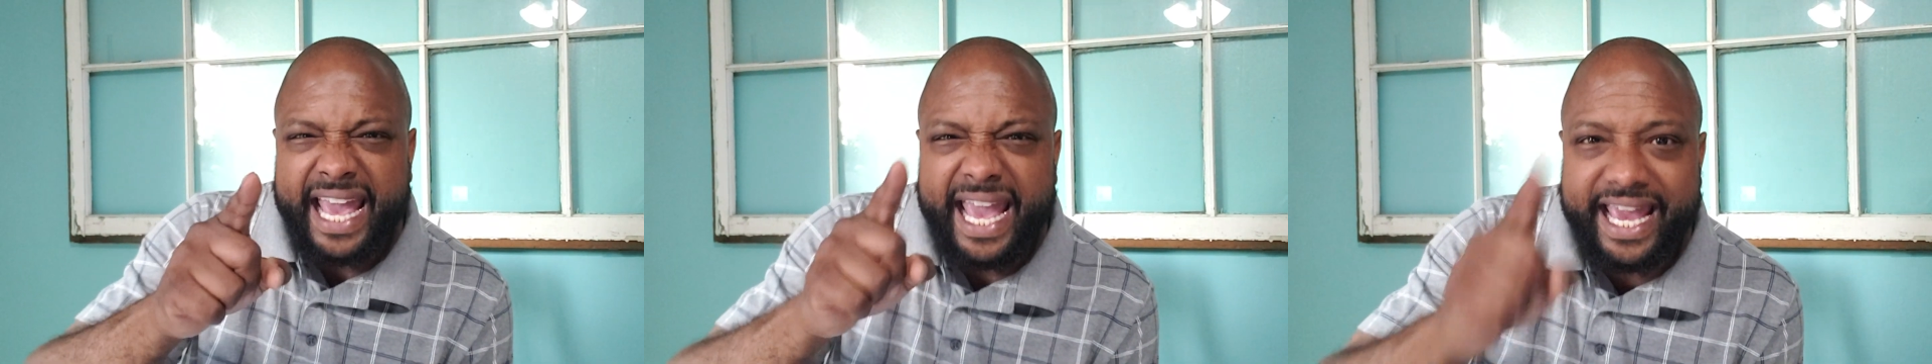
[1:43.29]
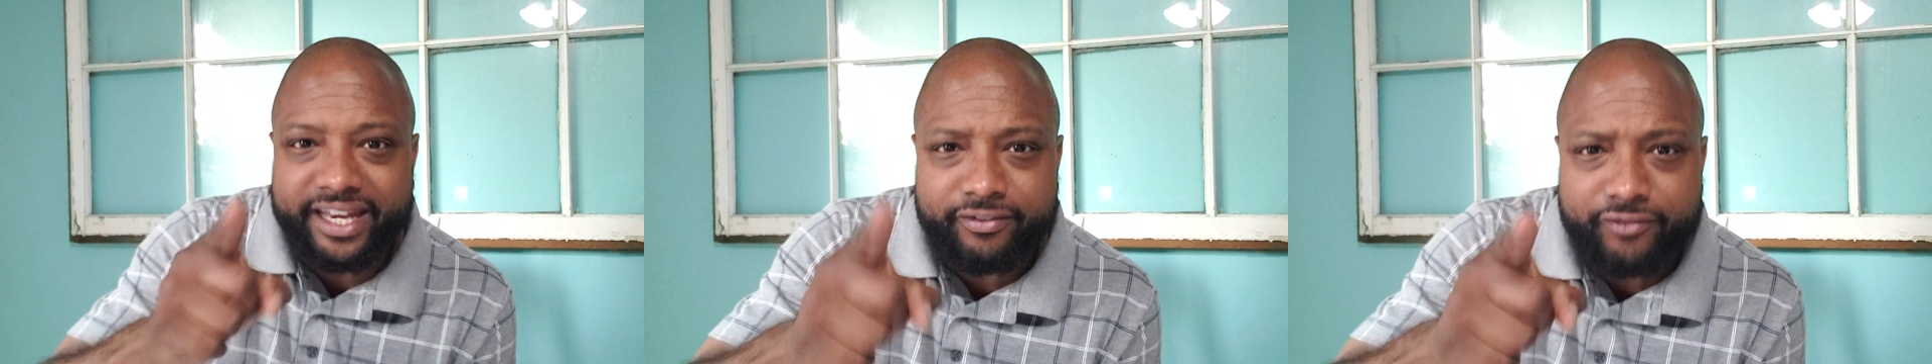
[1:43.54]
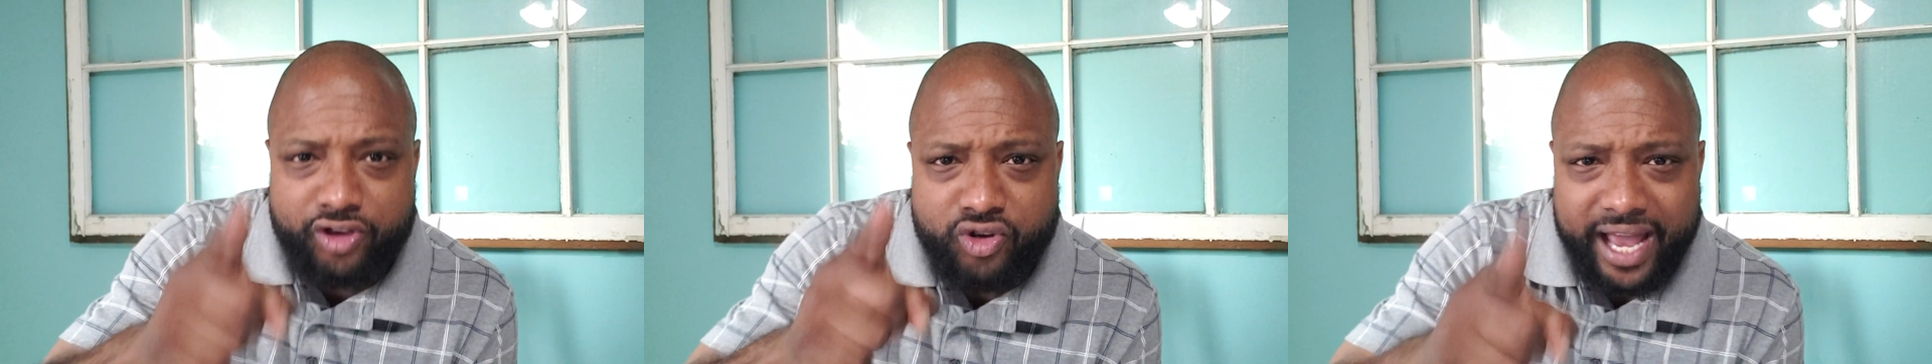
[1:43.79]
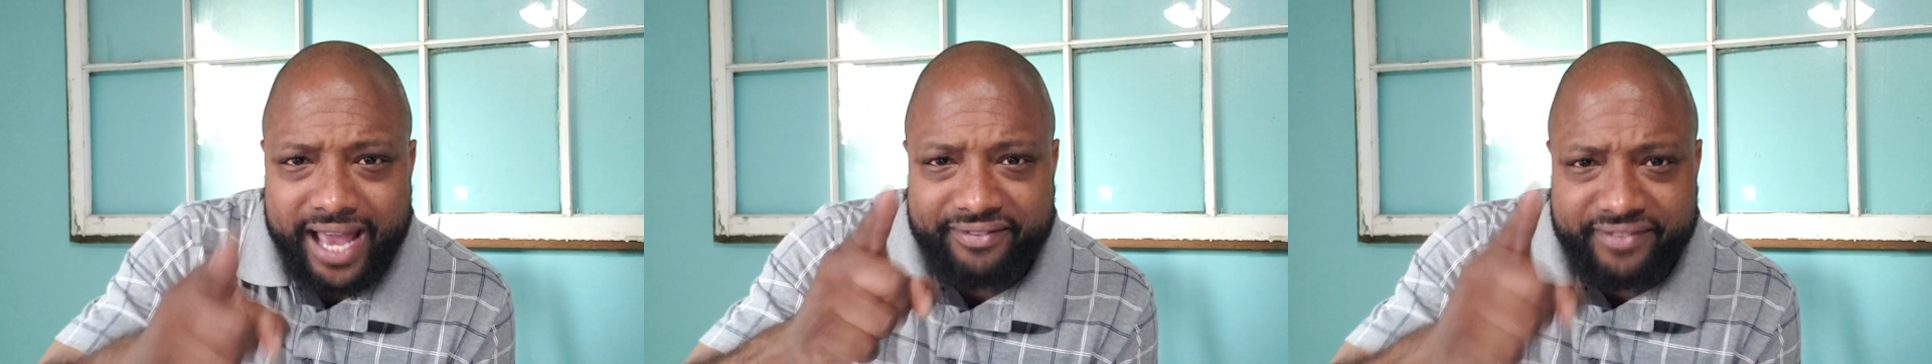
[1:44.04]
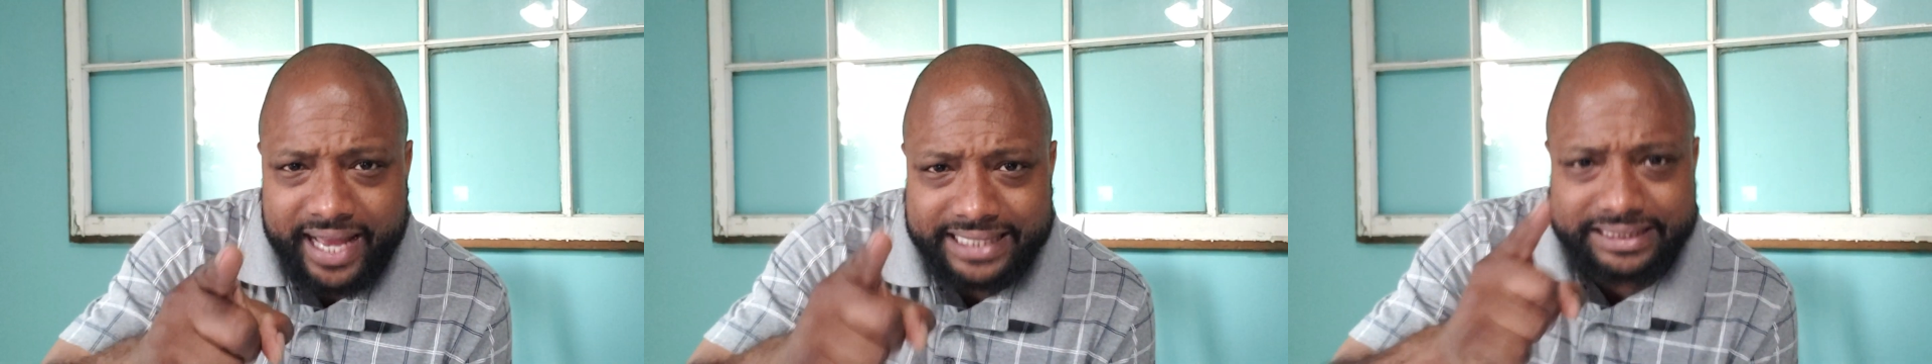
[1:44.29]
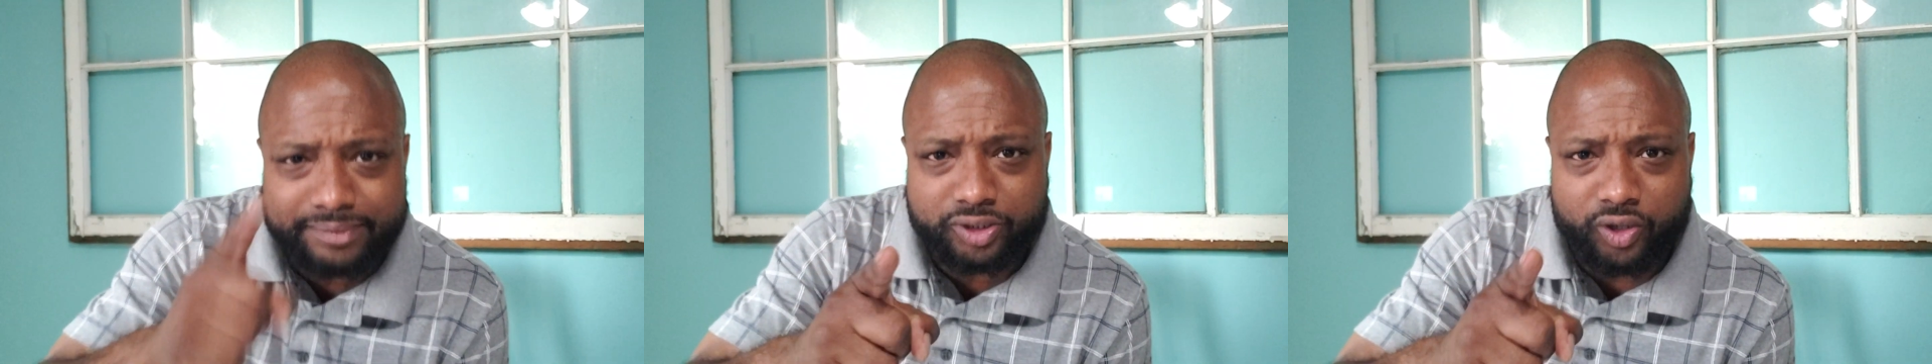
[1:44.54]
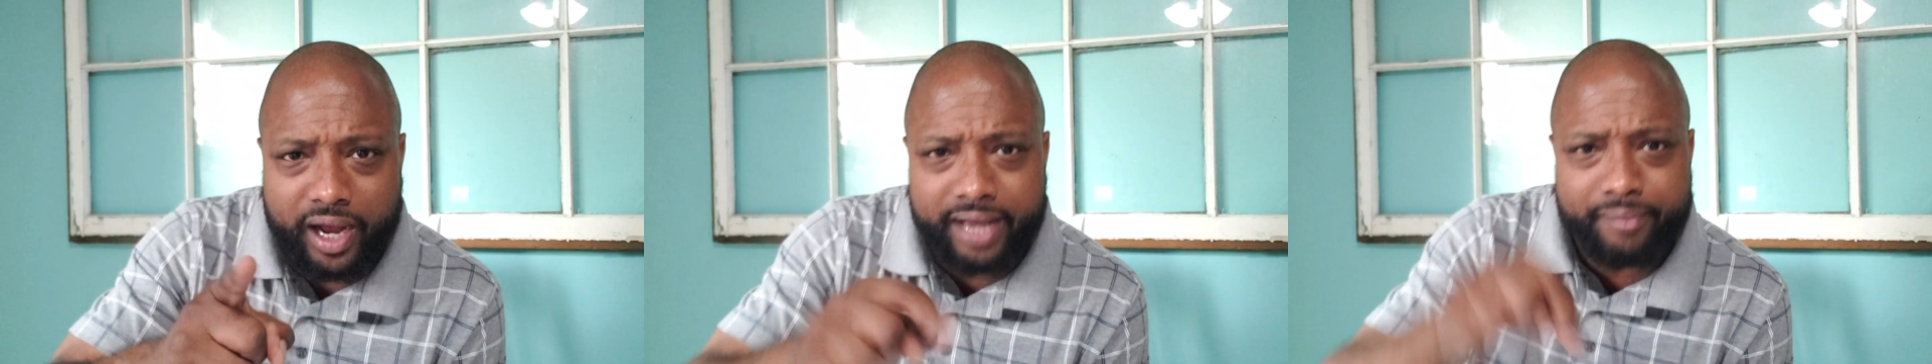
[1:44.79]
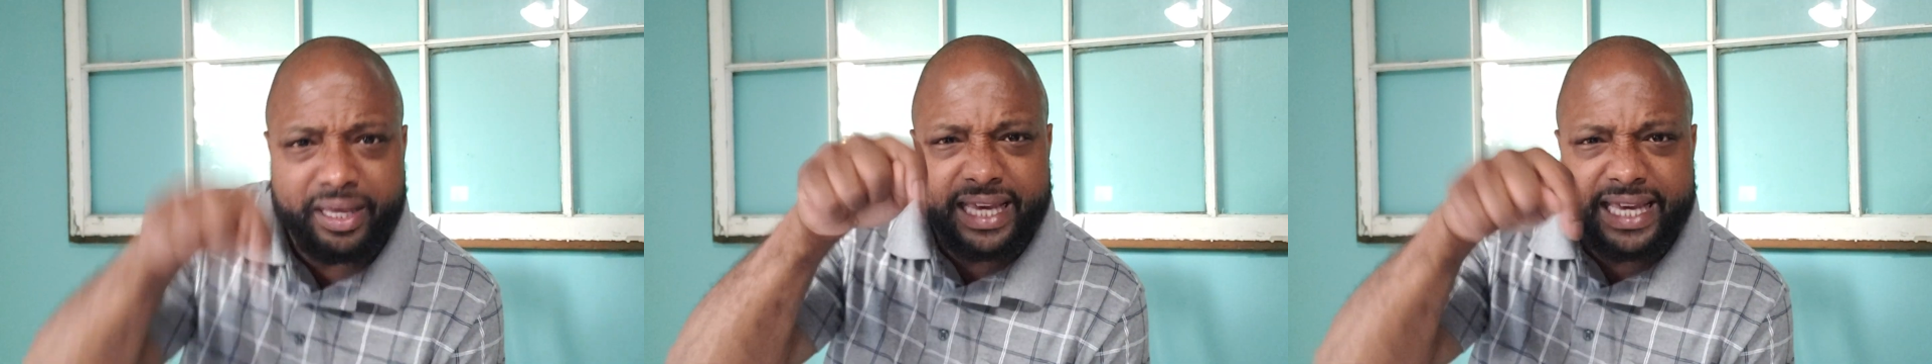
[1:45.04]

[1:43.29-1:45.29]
and if you have not subscribed,